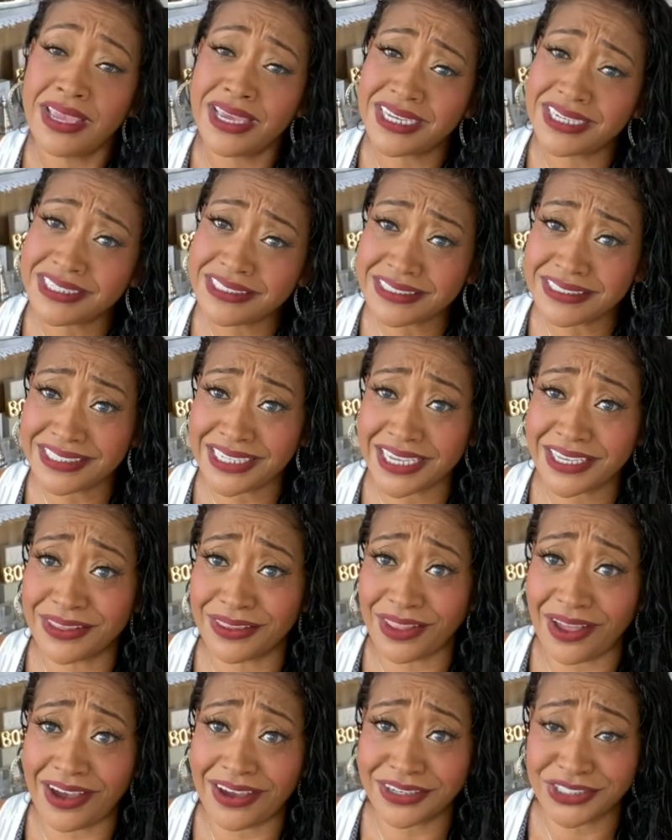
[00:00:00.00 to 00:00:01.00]
It doesn't take
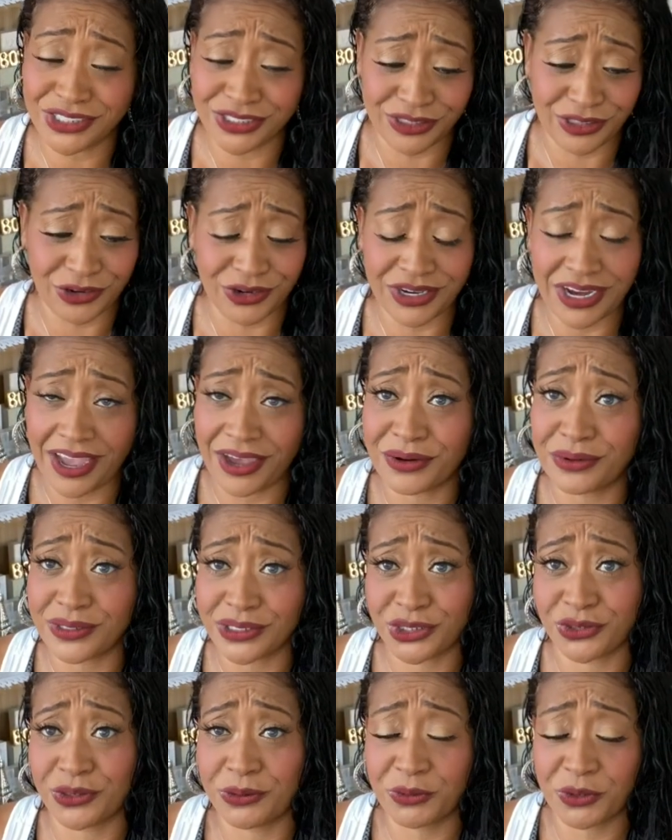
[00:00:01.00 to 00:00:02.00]
long long to learn how to
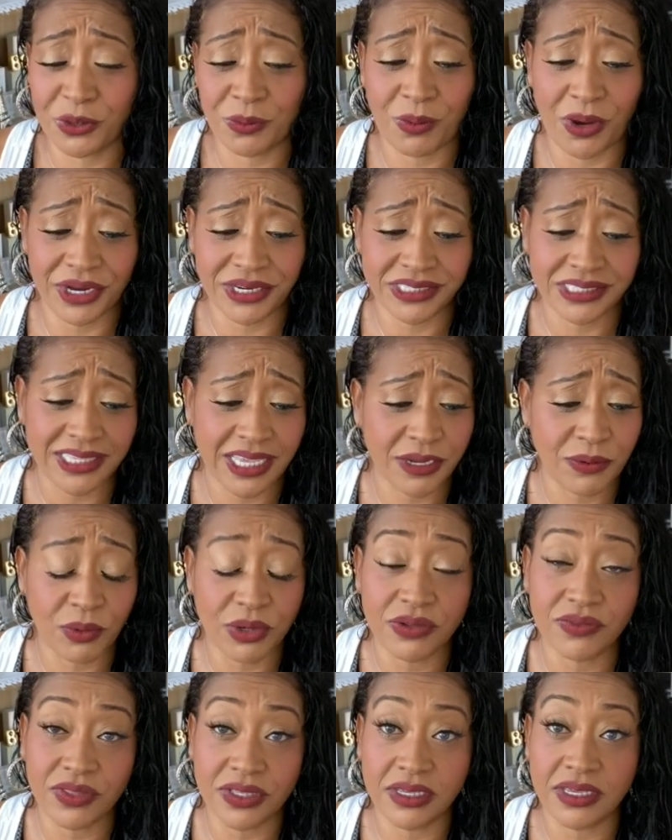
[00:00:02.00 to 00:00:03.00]
extreme coupon. It's like
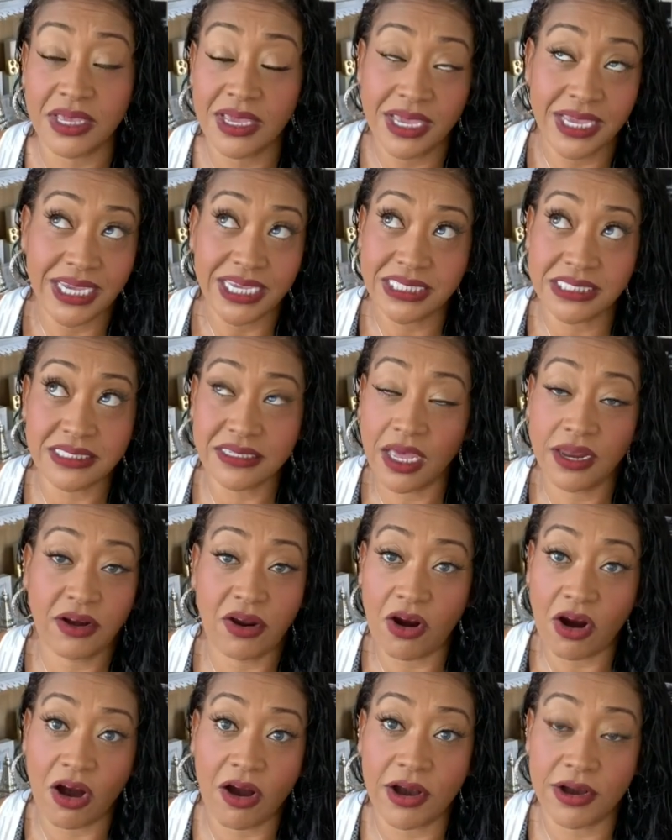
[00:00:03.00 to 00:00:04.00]
one of the, it's not a
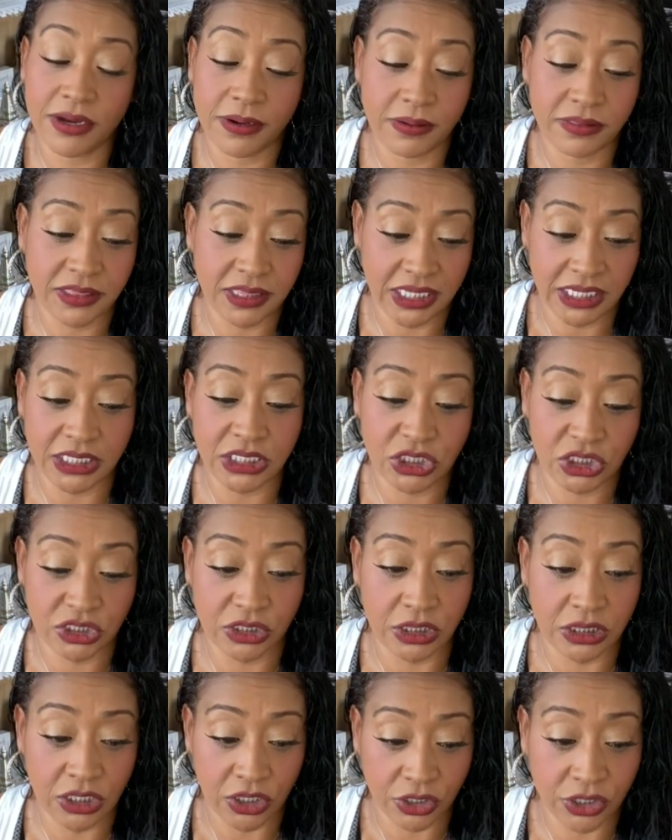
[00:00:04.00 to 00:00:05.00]
hard thing
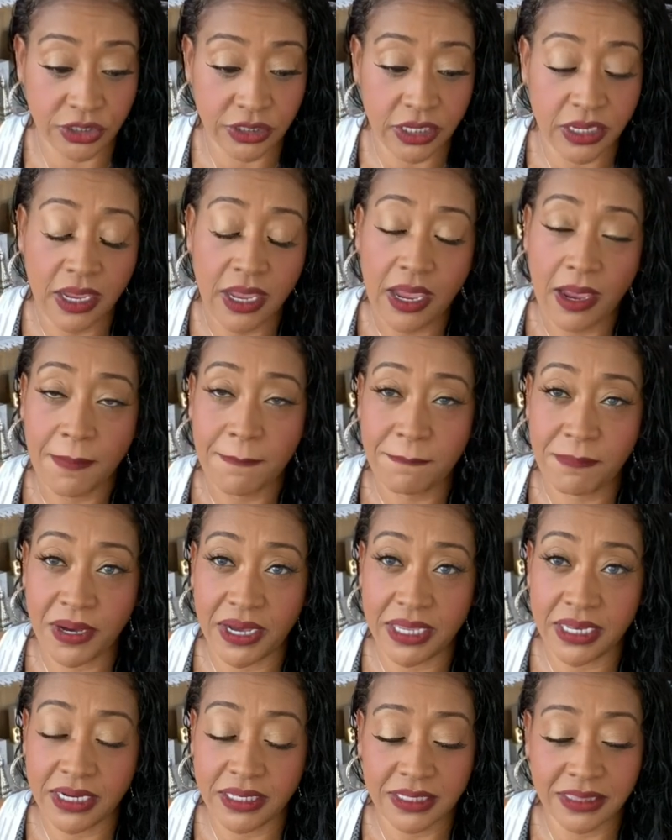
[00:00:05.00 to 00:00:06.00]
to learn,
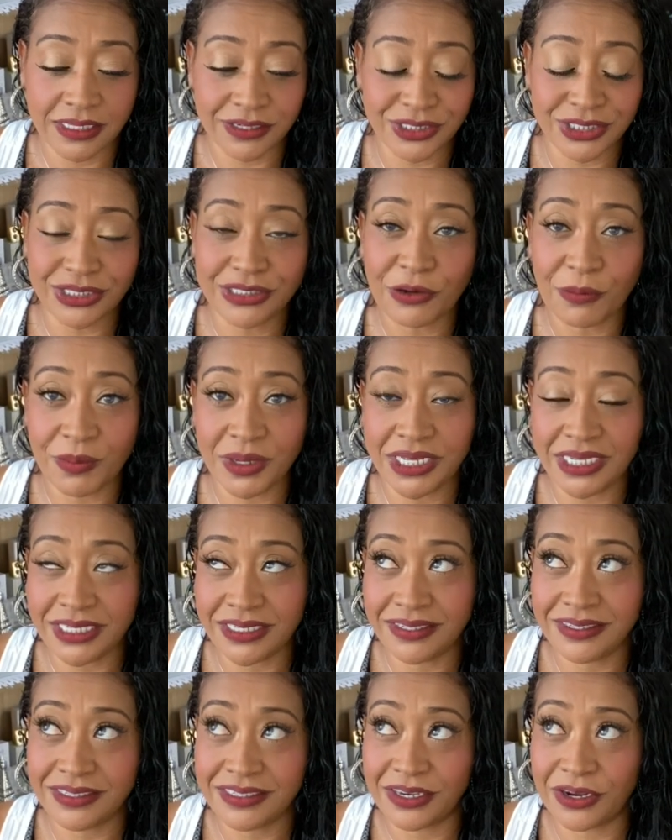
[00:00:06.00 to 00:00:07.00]
but there's so
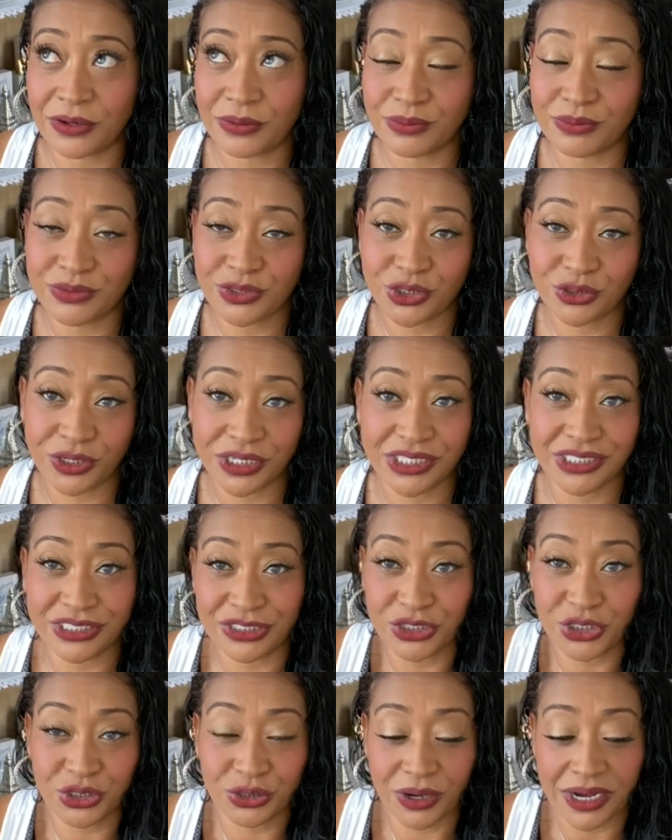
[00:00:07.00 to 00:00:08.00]
many, you know, tricks
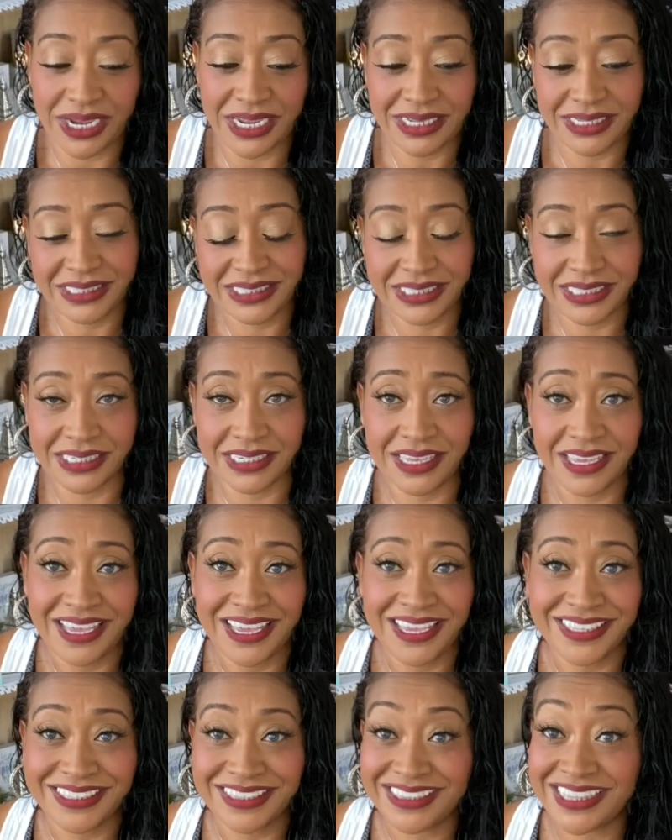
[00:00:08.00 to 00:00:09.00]
and trades and
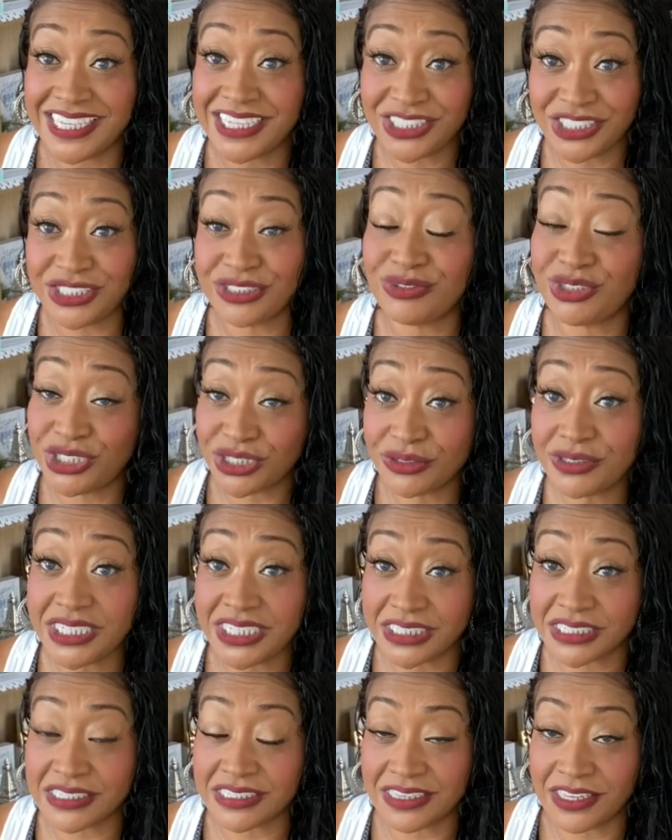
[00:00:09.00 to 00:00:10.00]
things you do
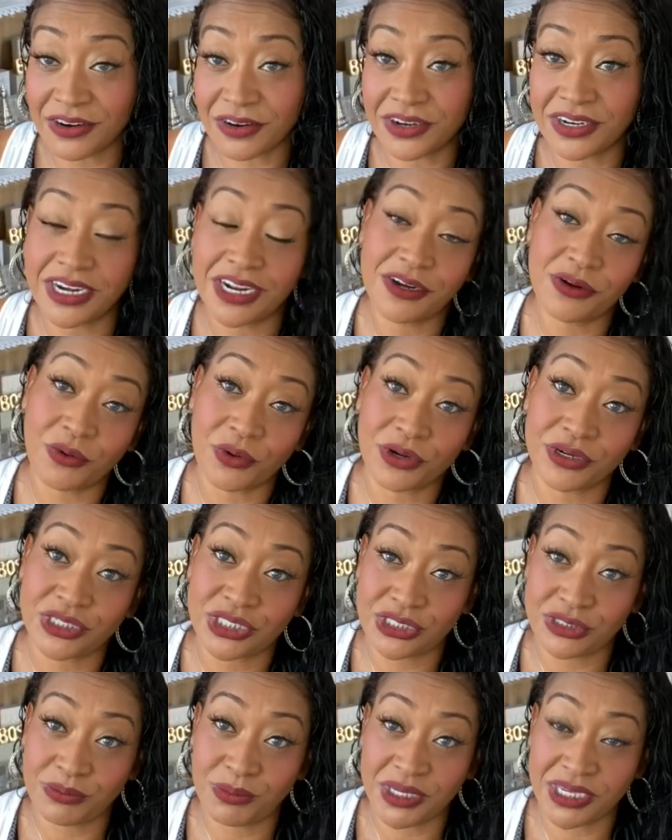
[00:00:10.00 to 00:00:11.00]
need to learn in order
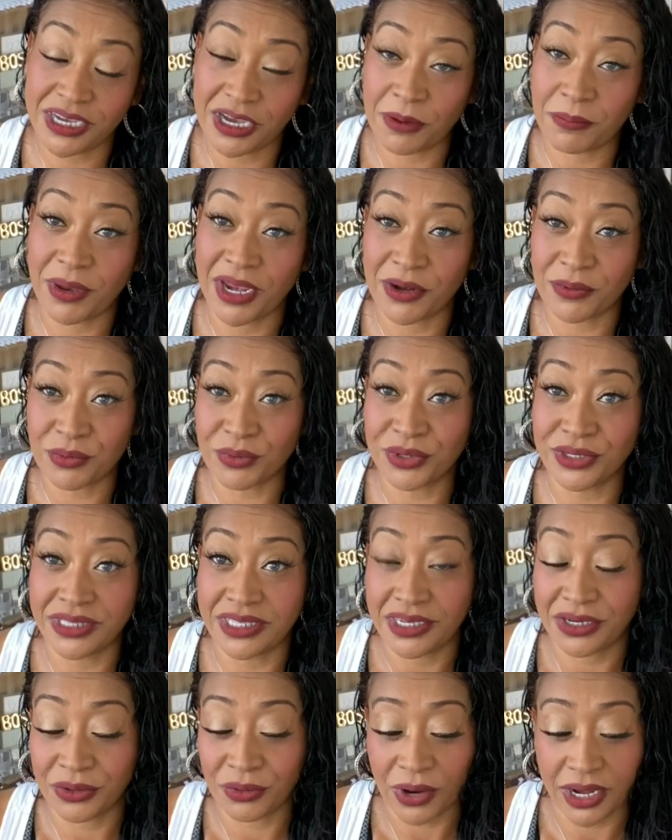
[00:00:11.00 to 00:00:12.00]
to become a
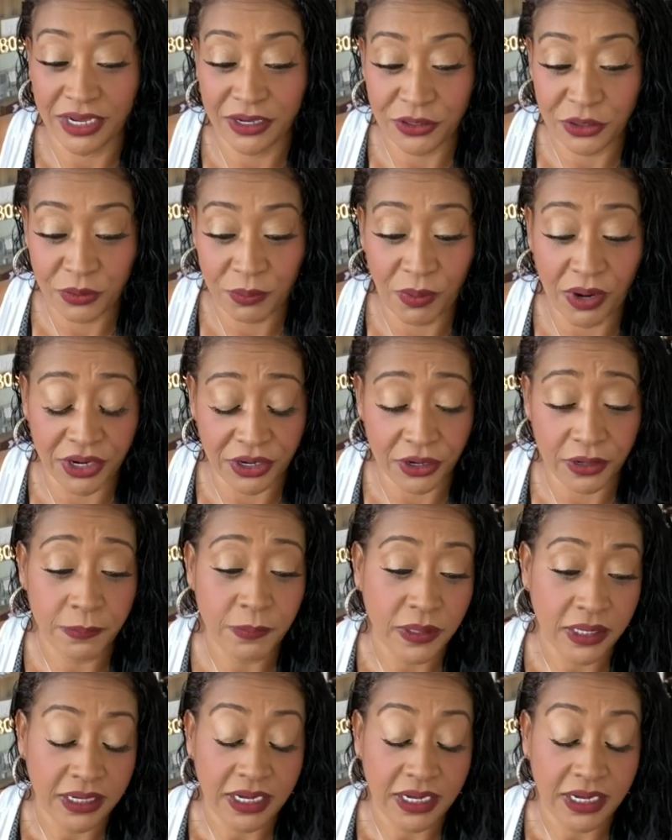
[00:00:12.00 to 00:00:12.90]
really great couponer.